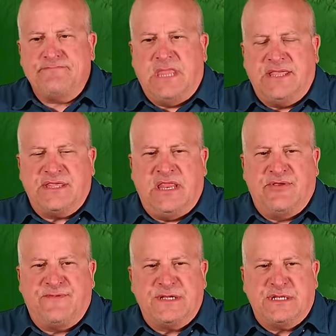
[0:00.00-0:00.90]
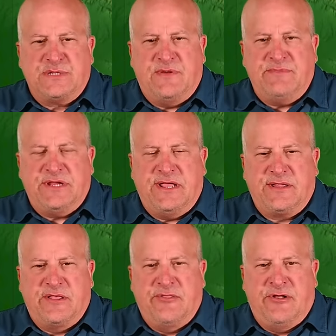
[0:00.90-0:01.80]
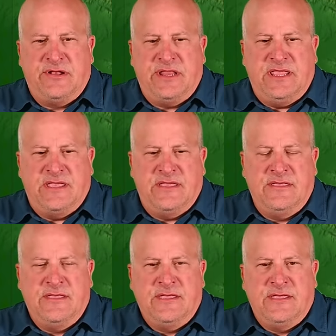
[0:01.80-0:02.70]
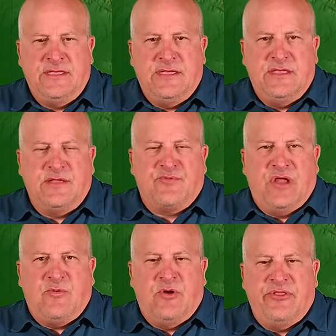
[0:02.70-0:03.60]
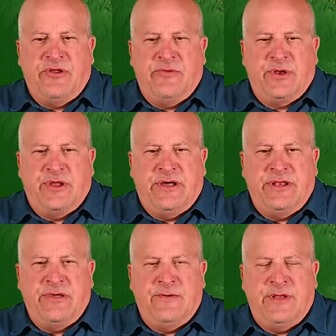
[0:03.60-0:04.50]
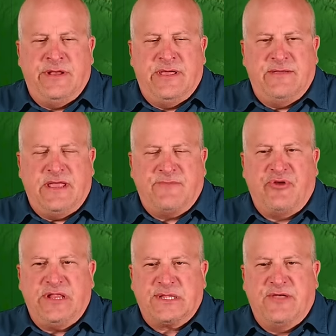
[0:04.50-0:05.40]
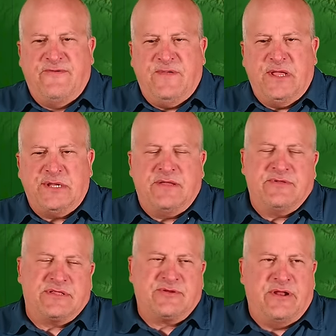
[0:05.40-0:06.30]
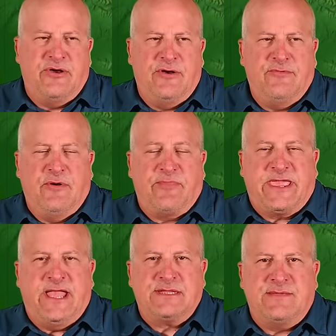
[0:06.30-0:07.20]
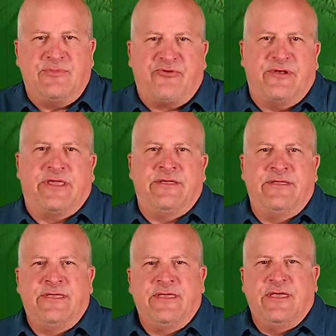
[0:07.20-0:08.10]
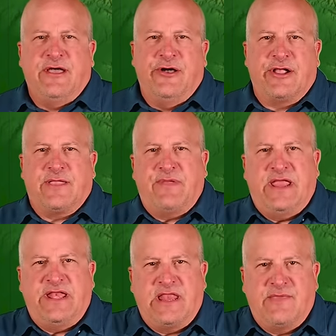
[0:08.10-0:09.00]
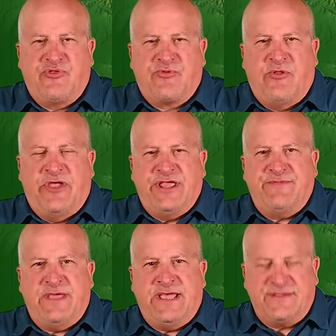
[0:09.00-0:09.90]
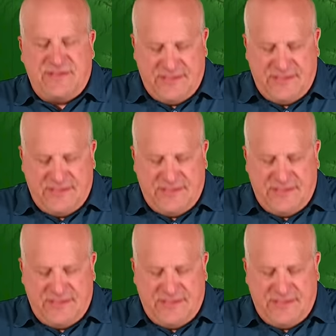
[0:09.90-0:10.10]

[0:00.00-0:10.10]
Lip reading: He said he was fishing swim jigs along the break wall there in Redondo and had pretty slow fishing. He was just trying to hope to catch something, throw out a hookup bait, and ended up with a real nice bass.